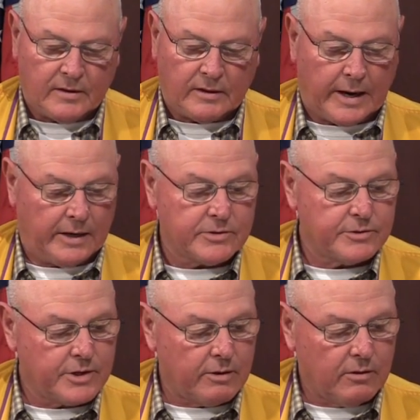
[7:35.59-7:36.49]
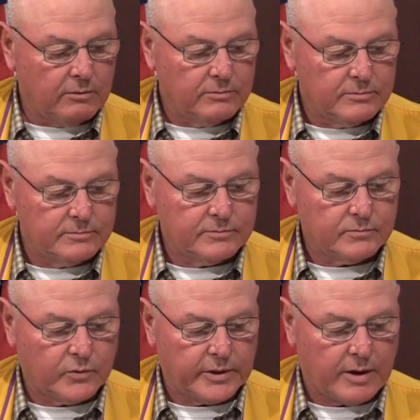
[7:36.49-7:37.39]
Lions in general,
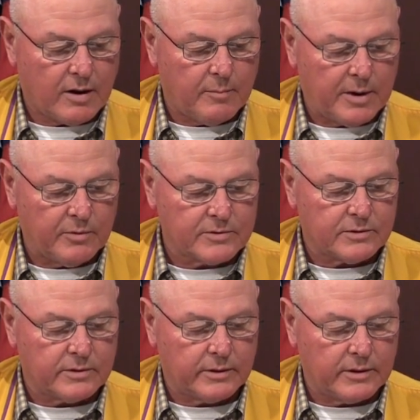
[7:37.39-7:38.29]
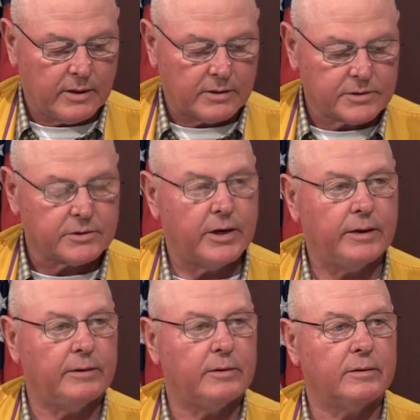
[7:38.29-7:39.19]
we are members of the
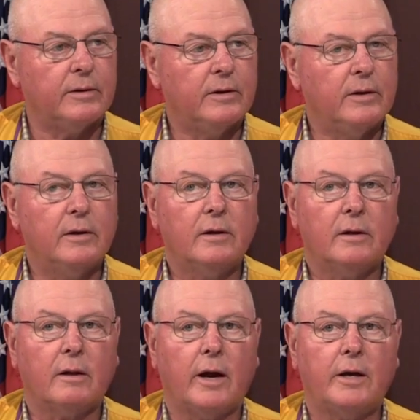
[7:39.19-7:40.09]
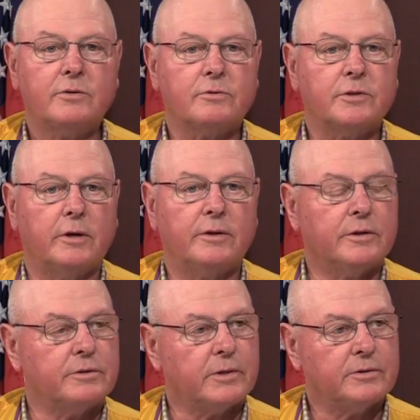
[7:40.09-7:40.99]
state Lions. There's 10
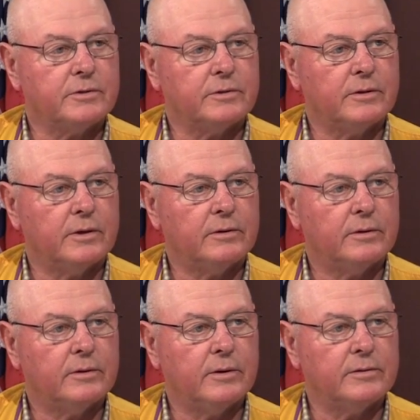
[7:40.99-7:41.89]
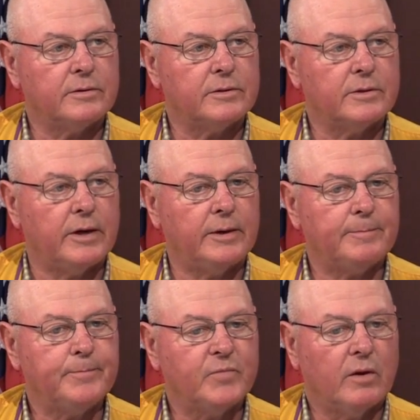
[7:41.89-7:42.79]
districts in the state,
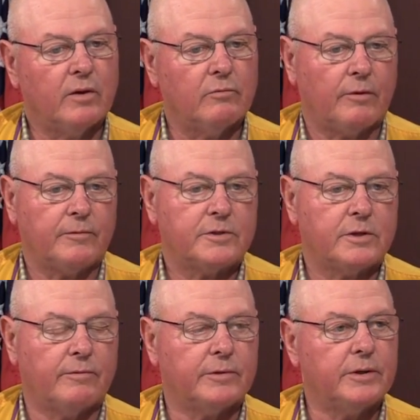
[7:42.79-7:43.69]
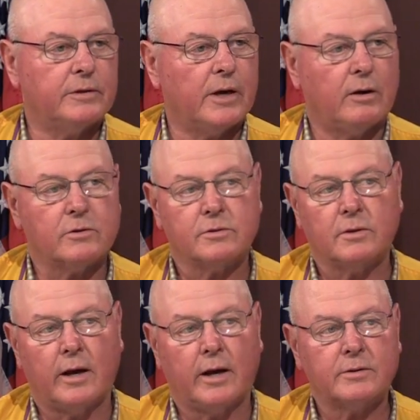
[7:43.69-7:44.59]
roughly 17,000
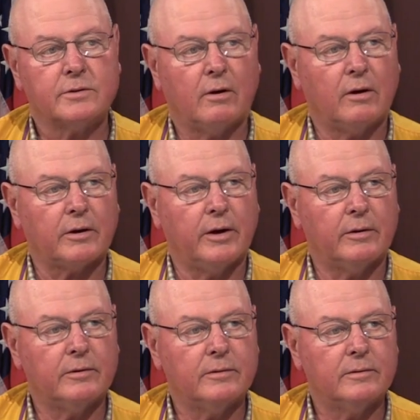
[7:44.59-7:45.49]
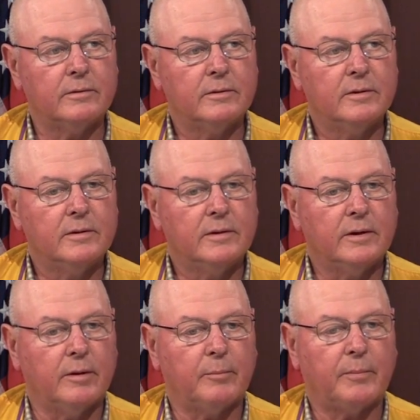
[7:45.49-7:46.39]
Lions altogether.
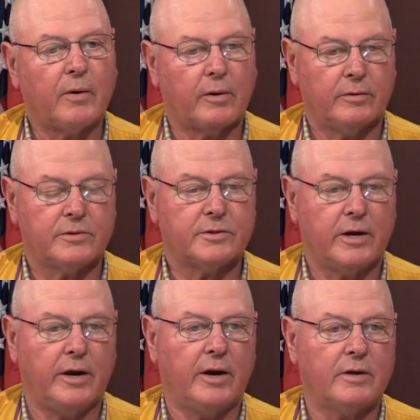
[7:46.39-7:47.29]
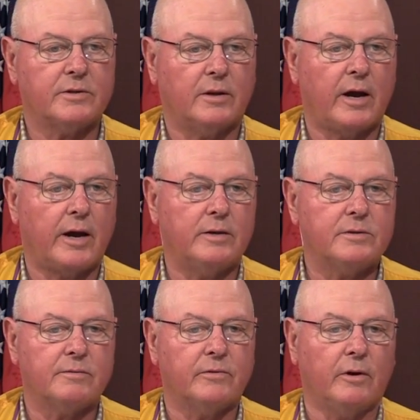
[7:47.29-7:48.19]
And part of the state has the
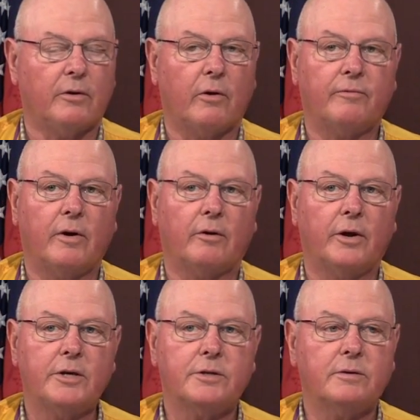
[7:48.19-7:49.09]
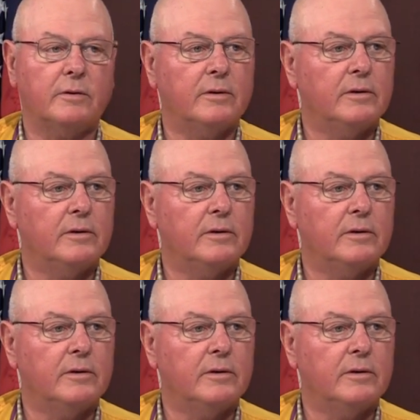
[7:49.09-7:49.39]
Lions of Illinois Foundation,